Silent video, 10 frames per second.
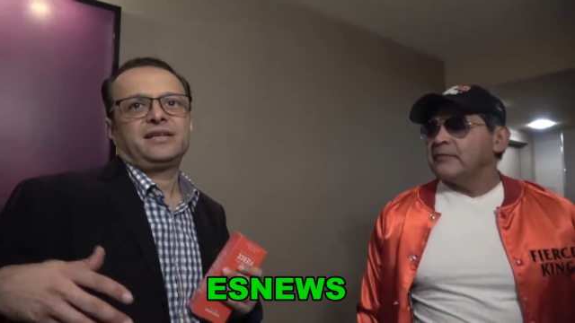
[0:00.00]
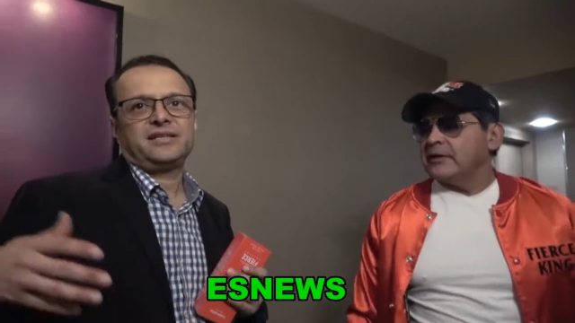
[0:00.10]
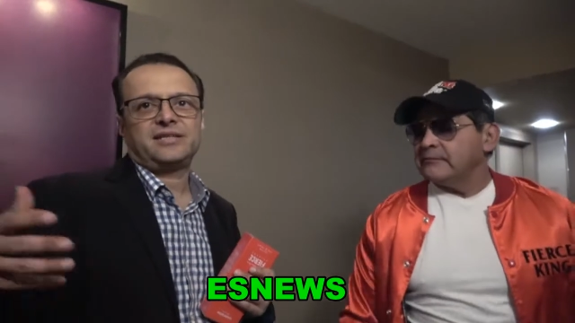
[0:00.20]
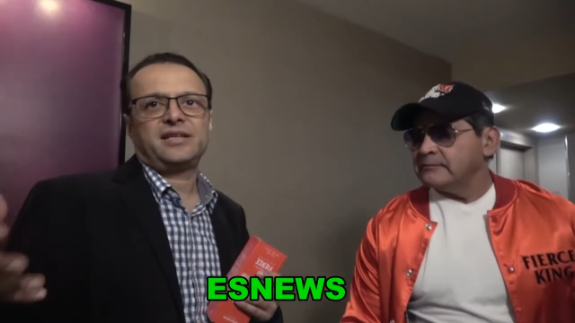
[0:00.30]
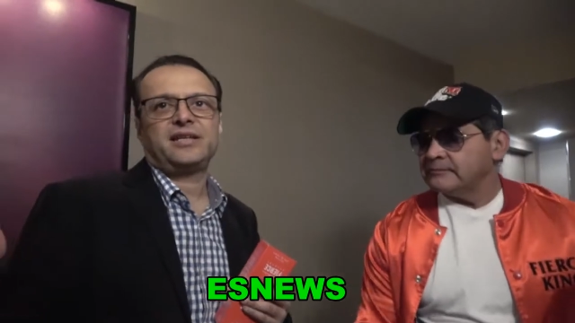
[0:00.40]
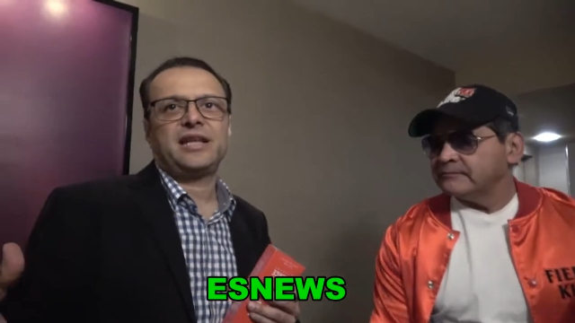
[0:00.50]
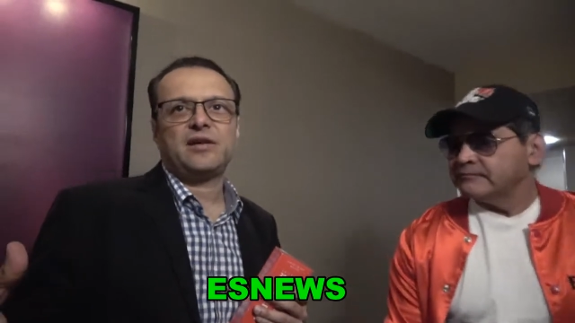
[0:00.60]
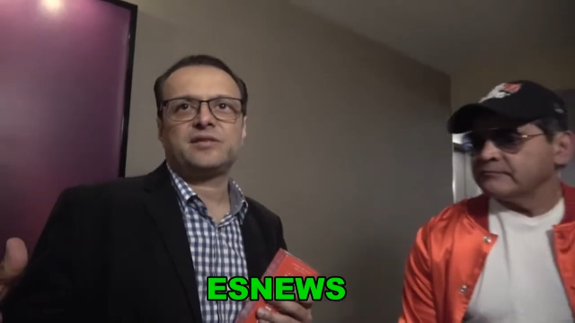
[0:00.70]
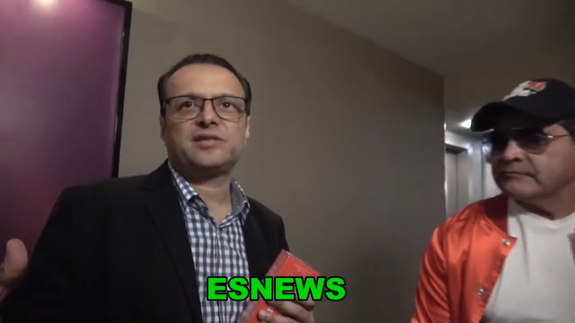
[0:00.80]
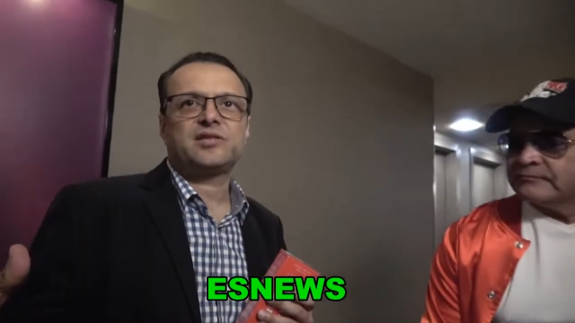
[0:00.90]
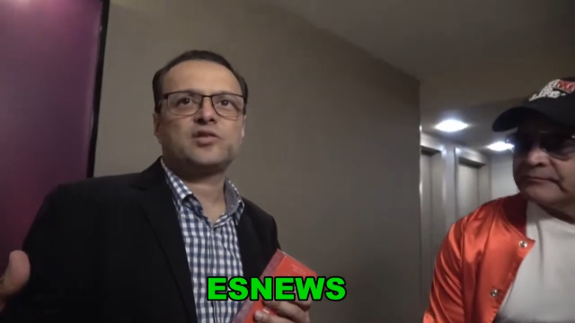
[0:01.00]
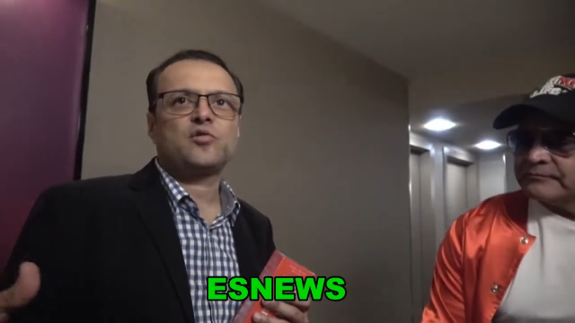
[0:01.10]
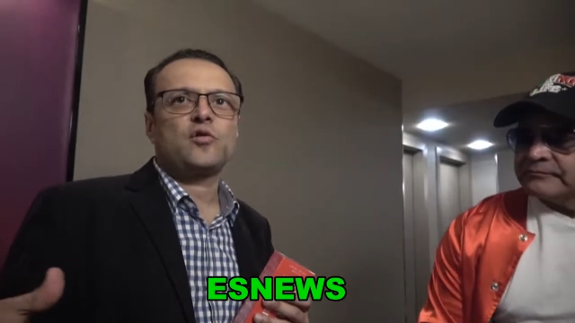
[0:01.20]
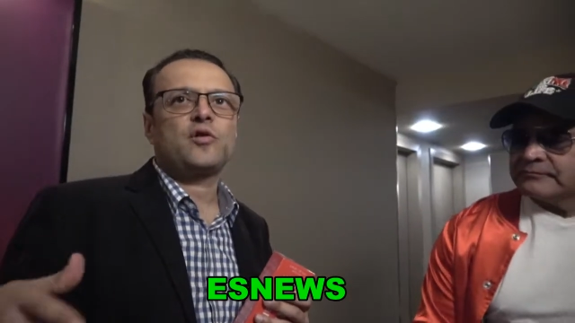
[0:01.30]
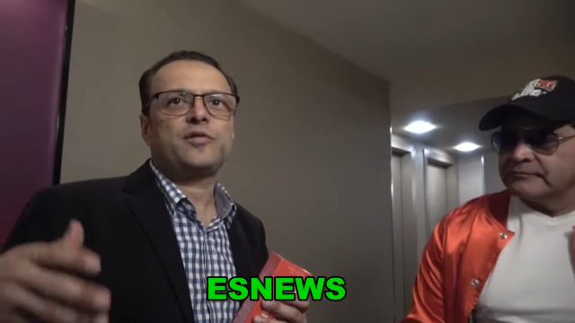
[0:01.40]
Speaker 1: he's gonna announce the
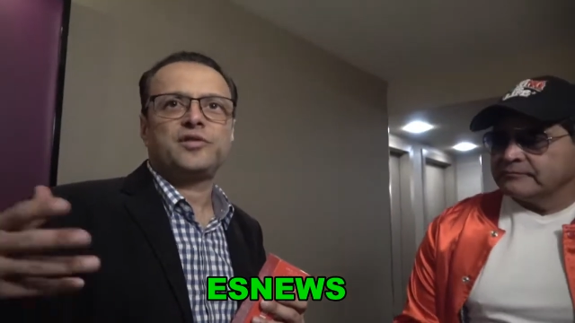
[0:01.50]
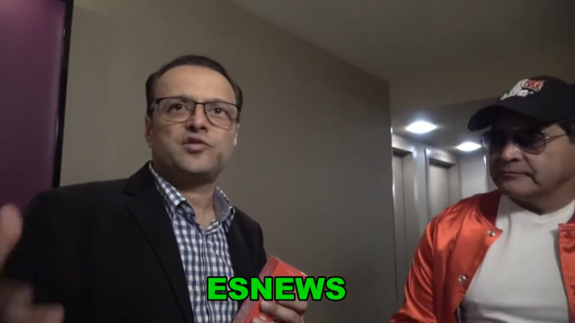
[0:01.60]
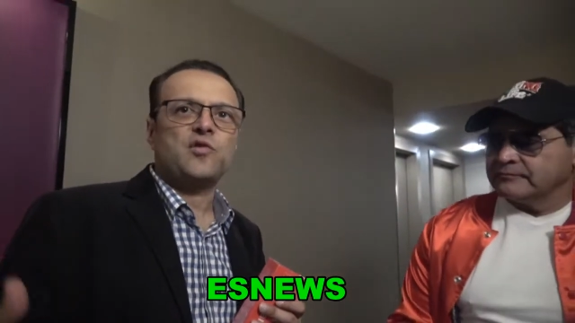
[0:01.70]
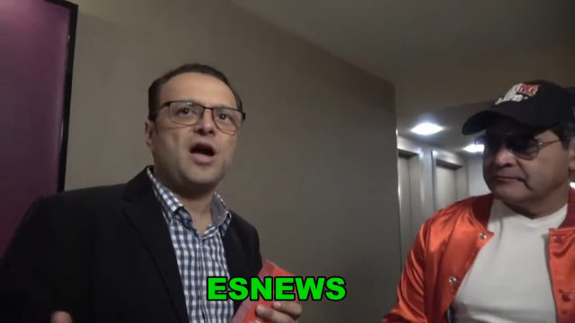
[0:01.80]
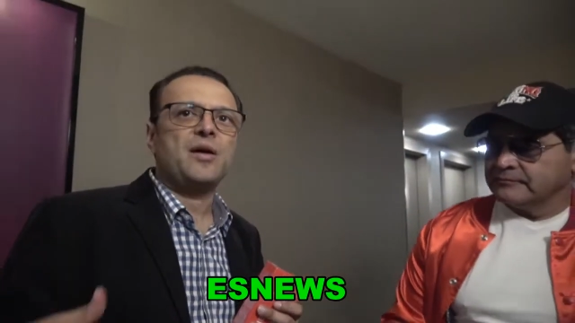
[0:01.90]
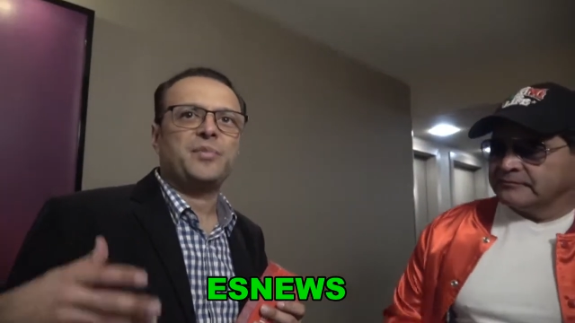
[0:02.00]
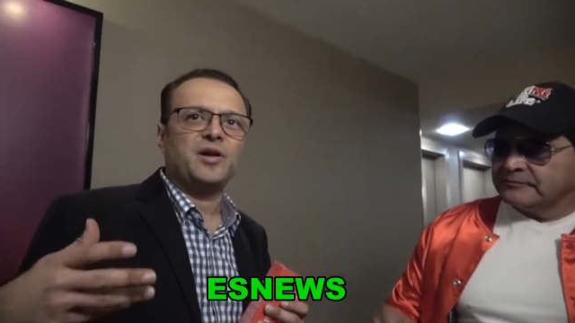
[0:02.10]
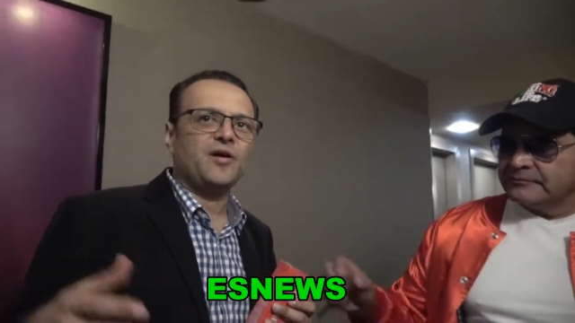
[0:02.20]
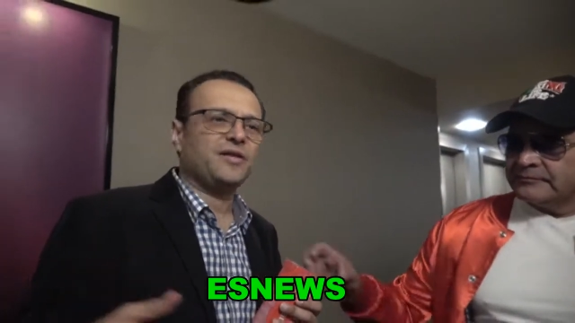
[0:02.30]
store, the drop, and